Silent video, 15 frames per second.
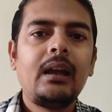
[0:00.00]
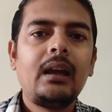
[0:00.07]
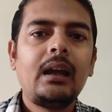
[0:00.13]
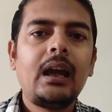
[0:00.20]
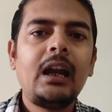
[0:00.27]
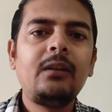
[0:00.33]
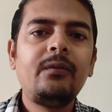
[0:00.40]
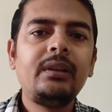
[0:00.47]

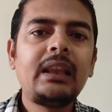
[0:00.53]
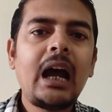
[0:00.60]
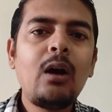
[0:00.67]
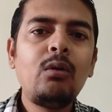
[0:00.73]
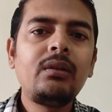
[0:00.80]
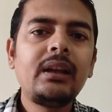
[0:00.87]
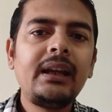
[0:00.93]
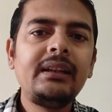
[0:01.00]
and
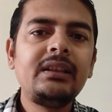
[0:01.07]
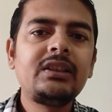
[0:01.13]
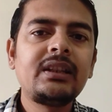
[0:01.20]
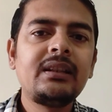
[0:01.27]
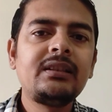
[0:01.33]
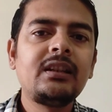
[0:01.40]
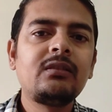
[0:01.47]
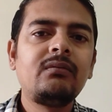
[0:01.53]
without any
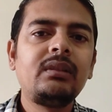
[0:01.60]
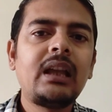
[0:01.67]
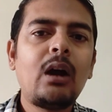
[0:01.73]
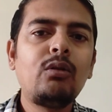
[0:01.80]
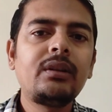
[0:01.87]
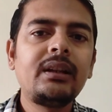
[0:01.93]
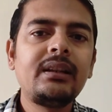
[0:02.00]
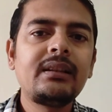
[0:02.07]
changes,
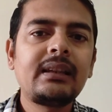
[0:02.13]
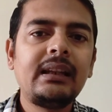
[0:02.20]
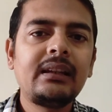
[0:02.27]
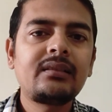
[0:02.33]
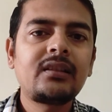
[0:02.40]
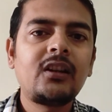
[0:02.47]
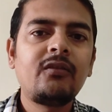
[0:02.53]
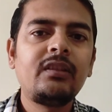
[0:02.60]
without any
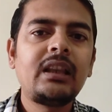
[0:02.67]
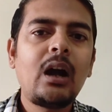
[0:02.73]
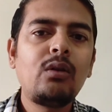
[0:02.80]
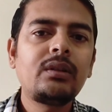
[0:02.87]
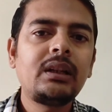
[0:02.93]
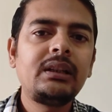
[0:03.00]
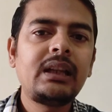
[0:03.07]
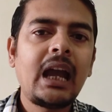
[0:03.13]
selection,
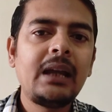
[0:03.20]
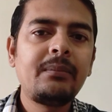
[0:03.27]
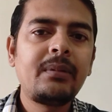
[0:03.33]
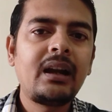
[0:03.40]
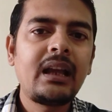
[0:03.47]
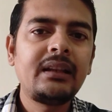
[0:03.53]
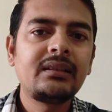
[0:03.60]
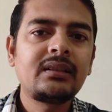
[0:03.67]
without any
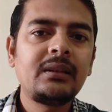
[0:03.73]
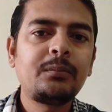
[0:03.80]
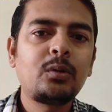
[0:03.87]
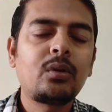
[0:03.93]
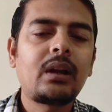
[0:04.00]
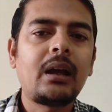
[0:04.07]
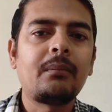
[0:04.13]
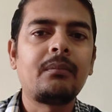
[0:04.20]
hybridization
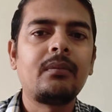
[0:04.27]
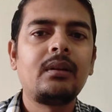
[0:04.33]
program,